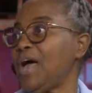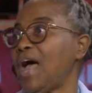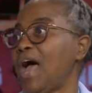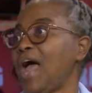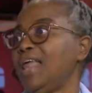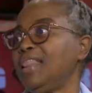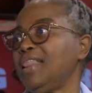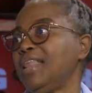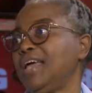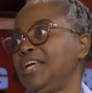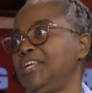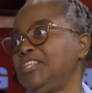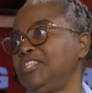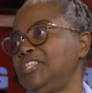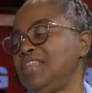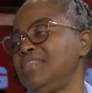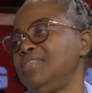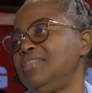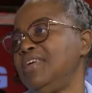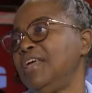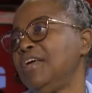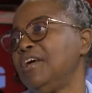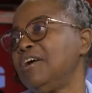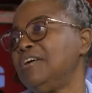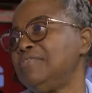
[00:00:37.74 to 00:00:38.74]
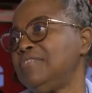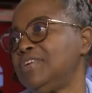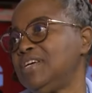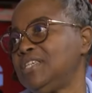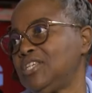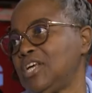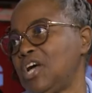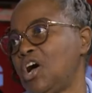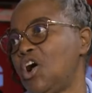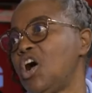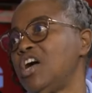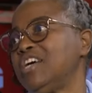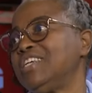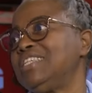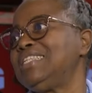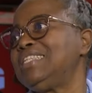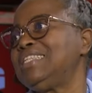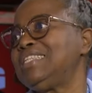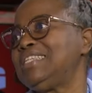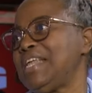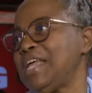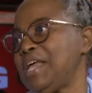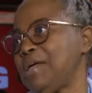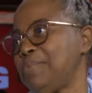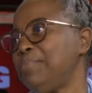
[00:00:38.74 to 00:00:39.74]
I like to think of as our
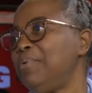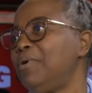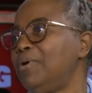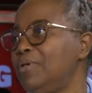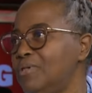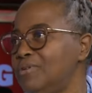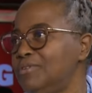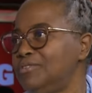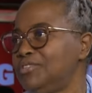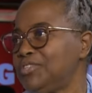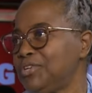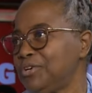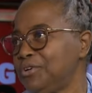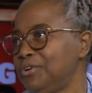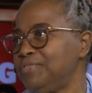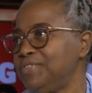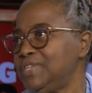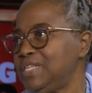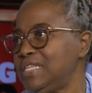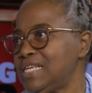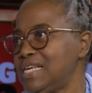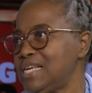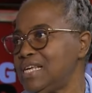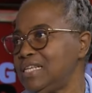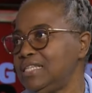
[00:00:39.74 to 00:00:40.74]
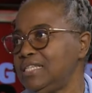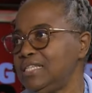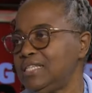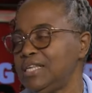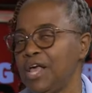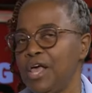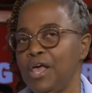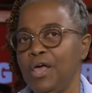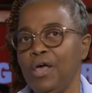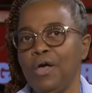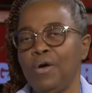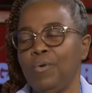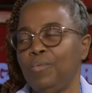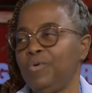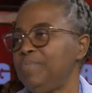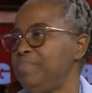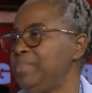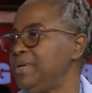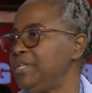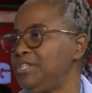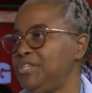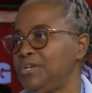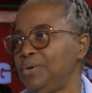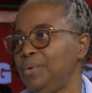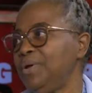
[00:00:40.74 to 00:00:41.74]
staple services. We've
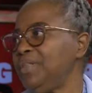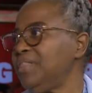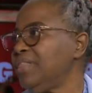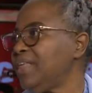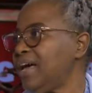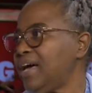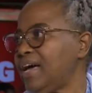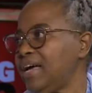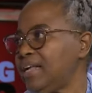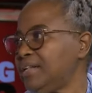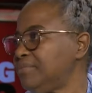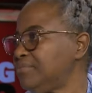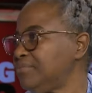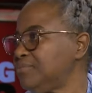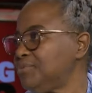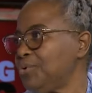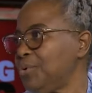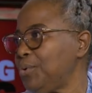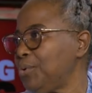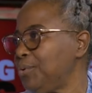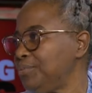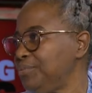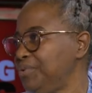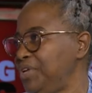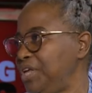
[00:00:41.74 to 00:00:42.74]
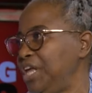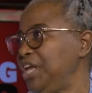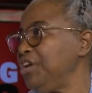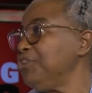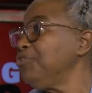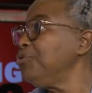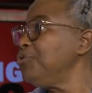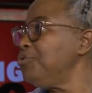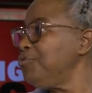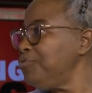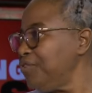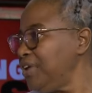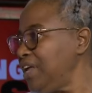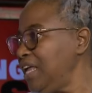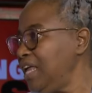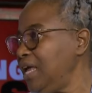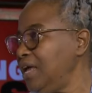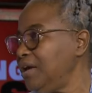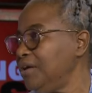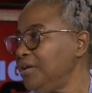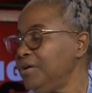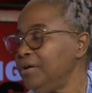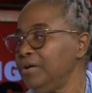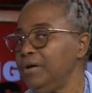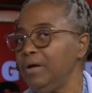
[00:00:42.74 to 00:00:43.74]
been doing that year over
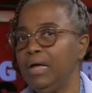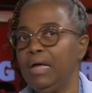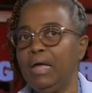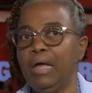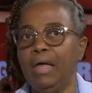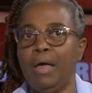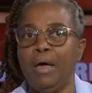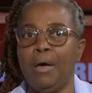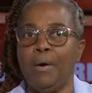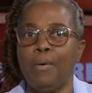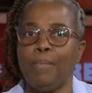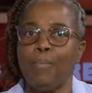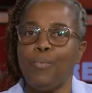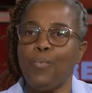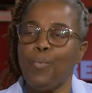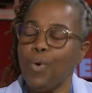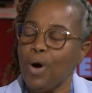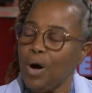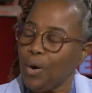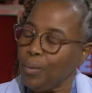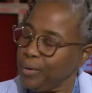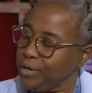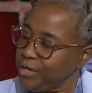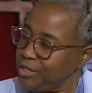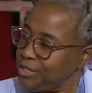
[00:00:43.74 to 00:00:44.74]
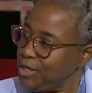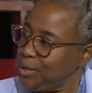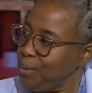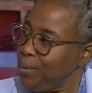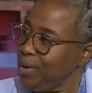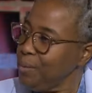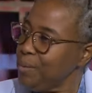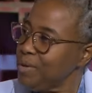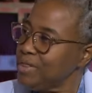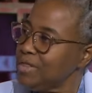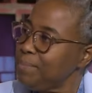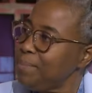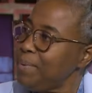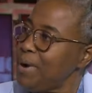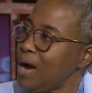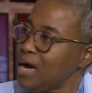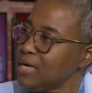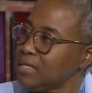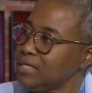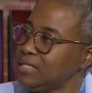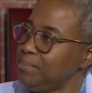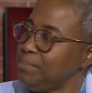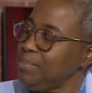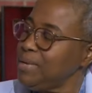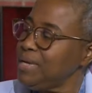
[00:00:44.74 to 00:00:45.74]
year. What we're doing with the
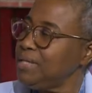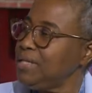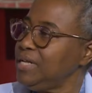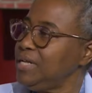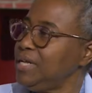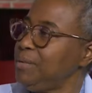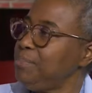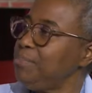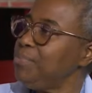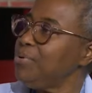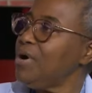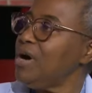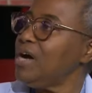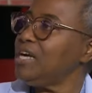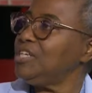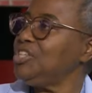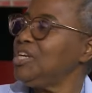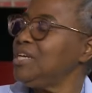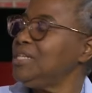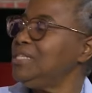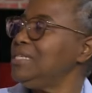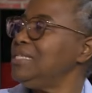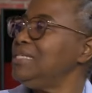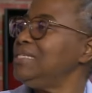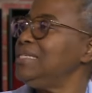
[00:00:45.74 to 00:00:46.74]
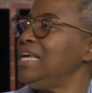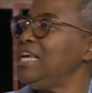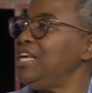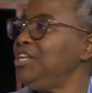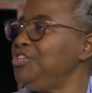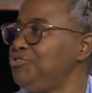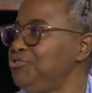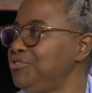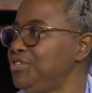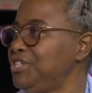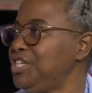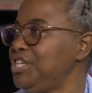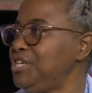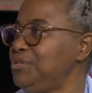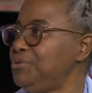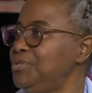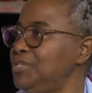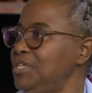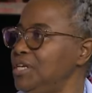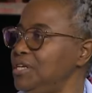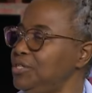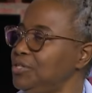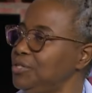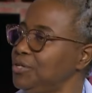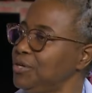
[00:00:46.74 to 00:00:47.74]
Possibility Project is
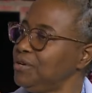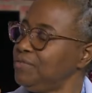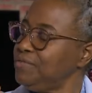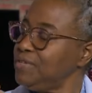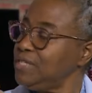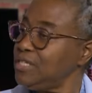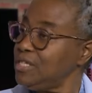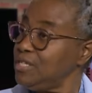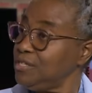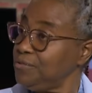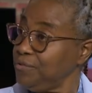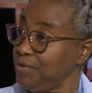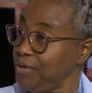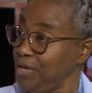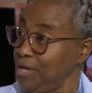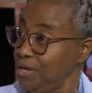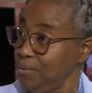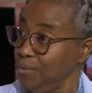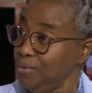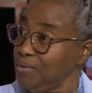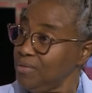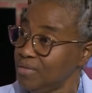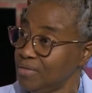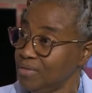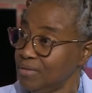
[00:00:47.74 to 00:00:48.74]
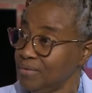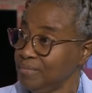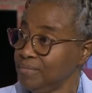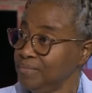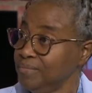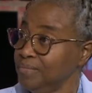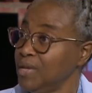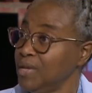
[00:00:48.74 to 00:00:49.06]
introducing services for youth,